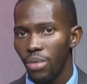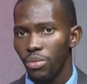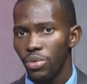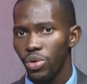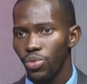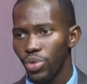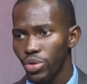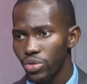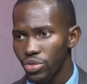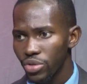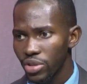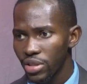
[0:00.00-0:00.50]
We
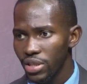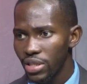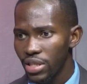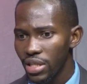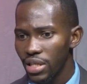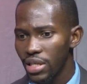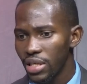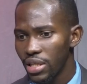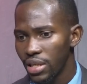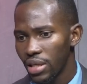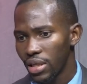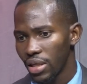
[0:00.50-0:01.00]

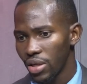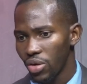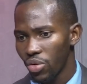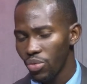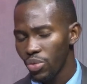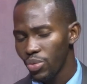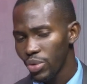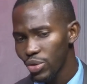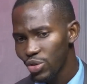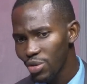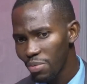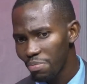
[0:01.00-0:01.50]

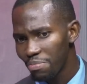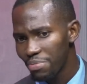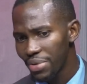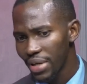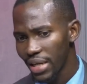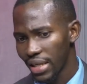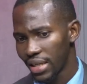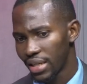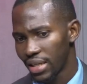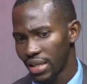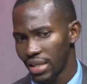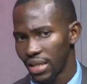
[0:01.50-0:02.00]
want to
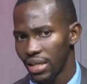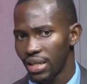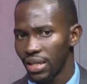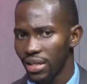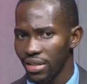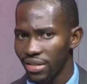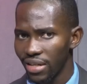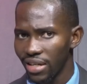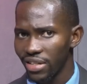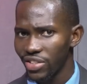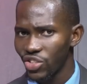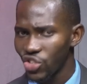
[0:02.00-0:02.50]
break
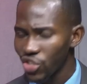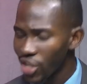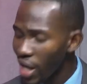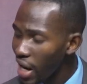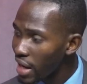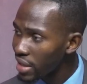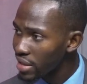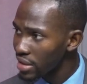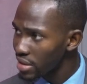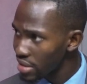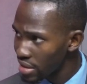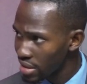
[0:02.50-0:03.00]
that
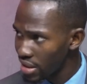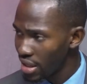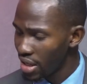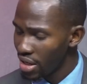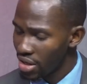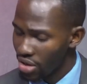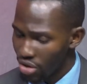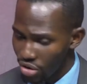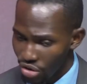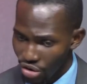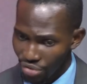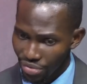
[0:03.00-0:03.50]
chance
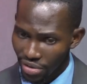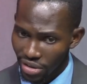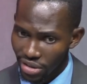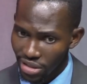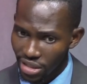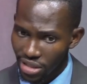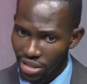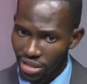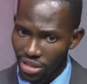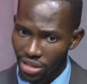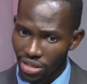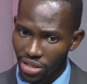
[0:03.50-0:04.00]
of the
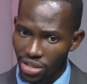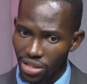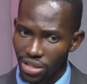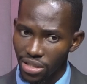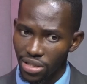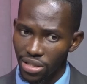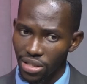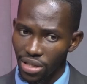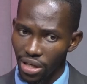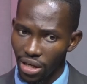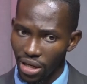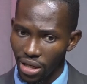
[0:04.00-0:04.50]

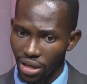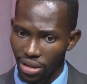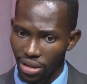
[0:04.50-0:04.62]
disease